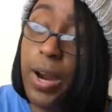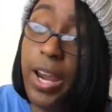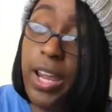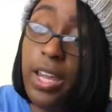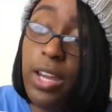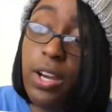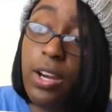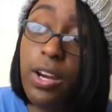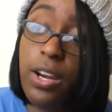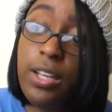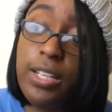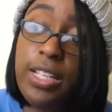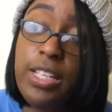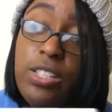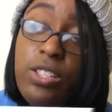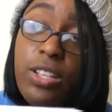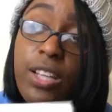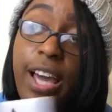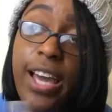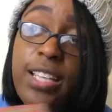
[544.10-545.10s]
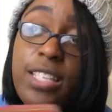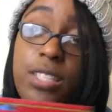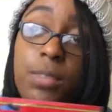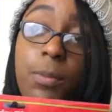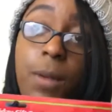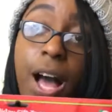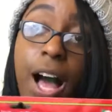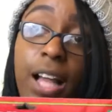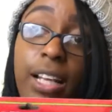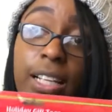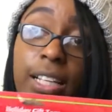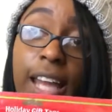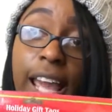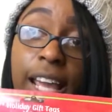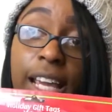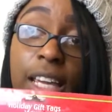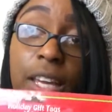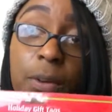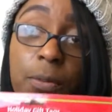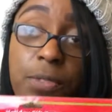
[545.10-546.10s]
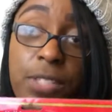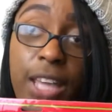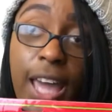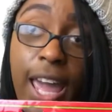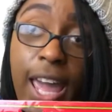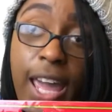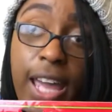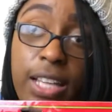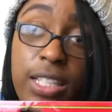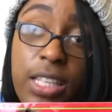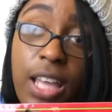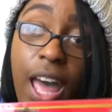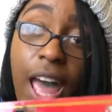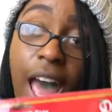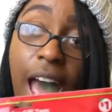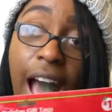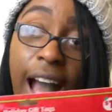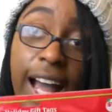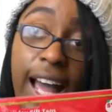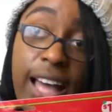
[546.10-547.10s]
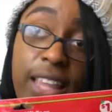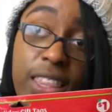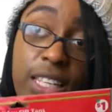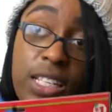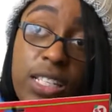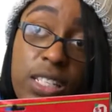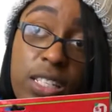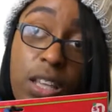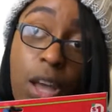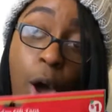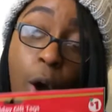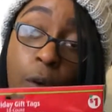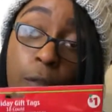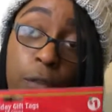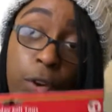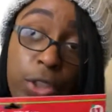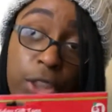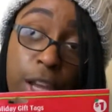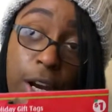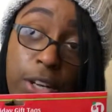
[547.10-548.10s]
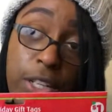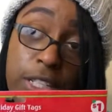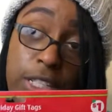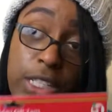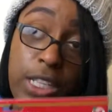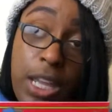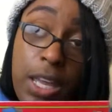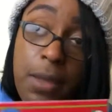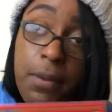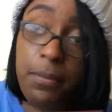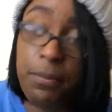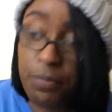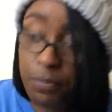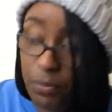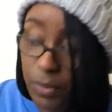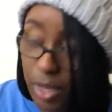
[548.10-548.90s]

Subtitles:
right here, and these are like some holiday gift tags. I got this for 30 cents.